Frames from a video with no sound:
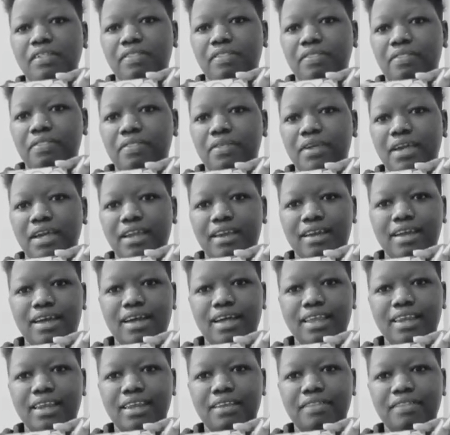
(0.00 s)
They are
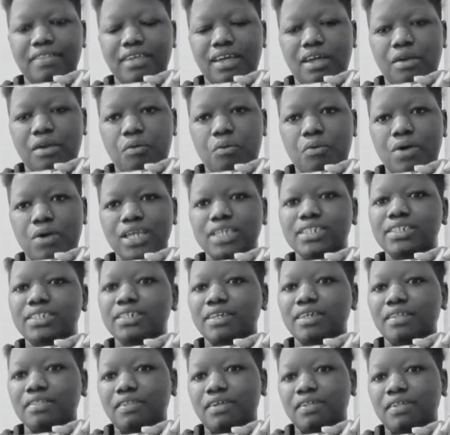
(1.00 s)
white,
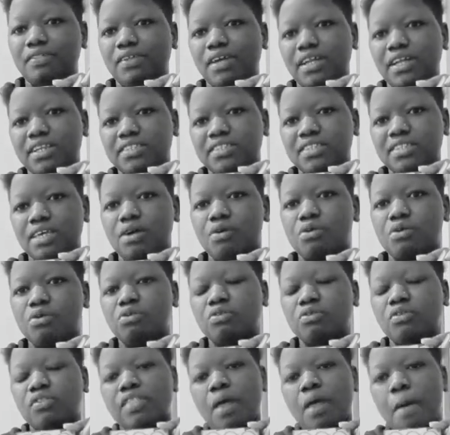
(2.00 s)
and then they are
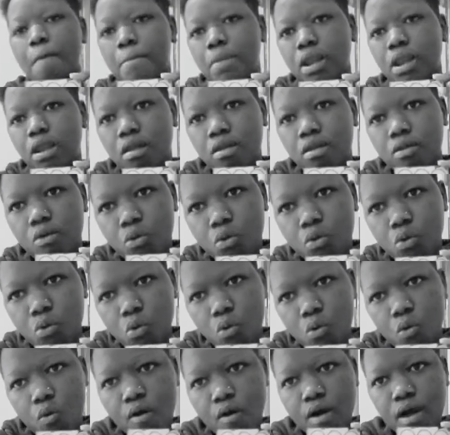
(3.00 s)
circled with a
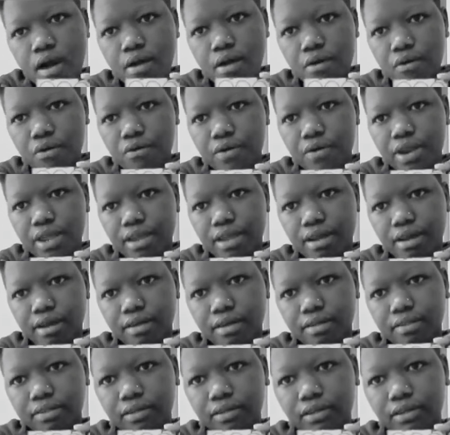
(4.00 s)
blue ring.